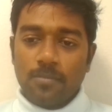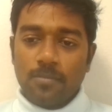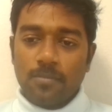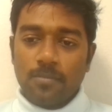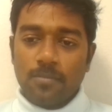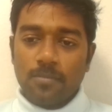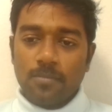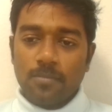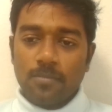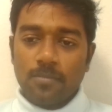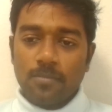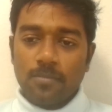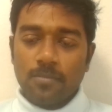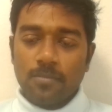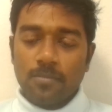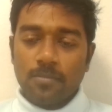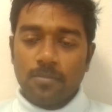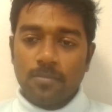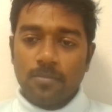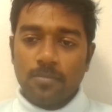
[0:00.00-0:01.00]

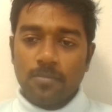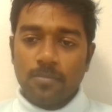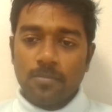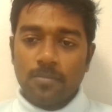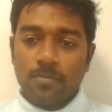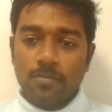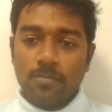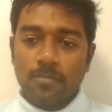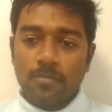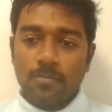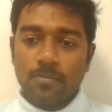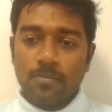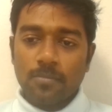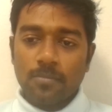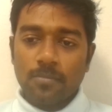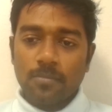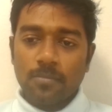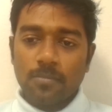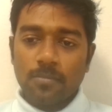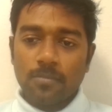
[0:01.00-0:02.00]

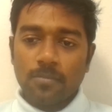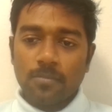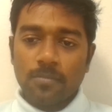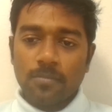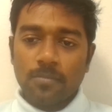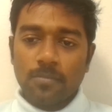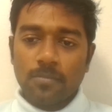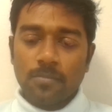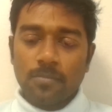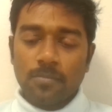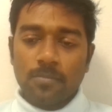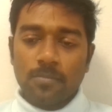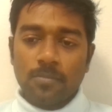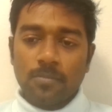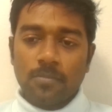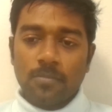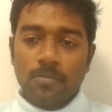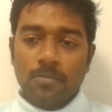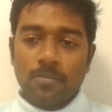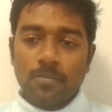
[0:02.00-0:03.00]

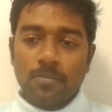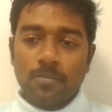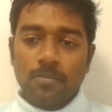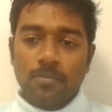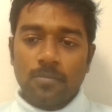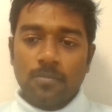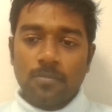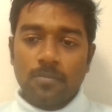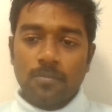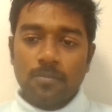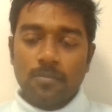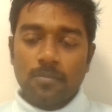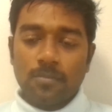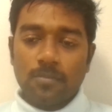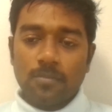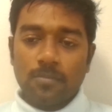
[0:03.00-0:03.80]
(silent)